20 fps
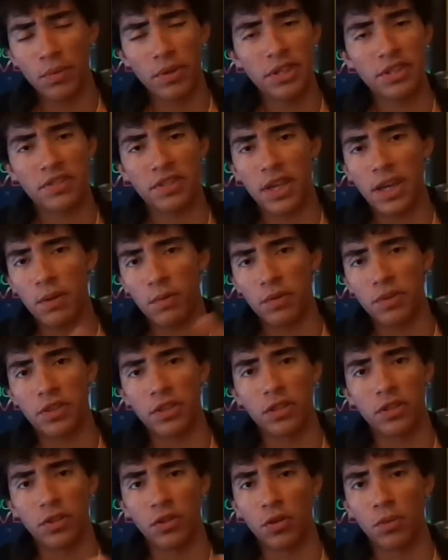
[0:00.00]
reset with
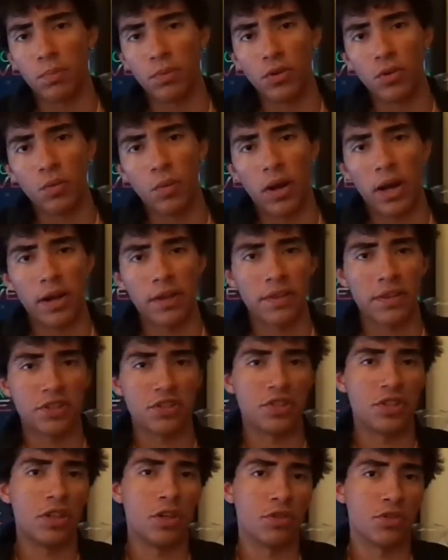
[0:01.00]
the little blue wire
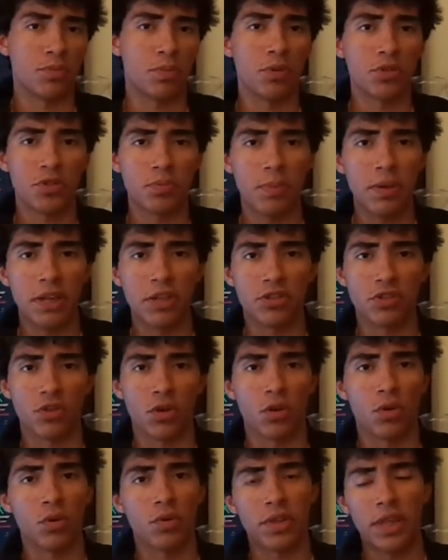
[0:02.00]
that's supposed to be in a
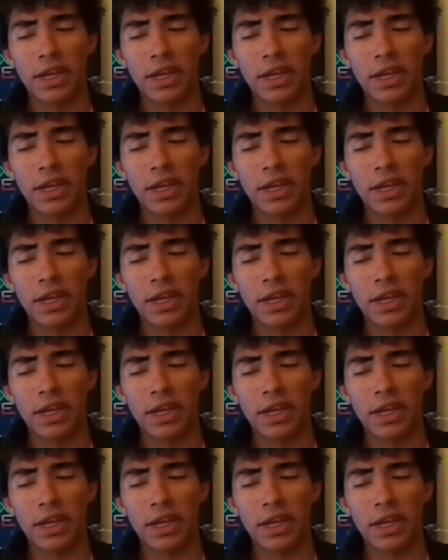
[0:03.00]
circle.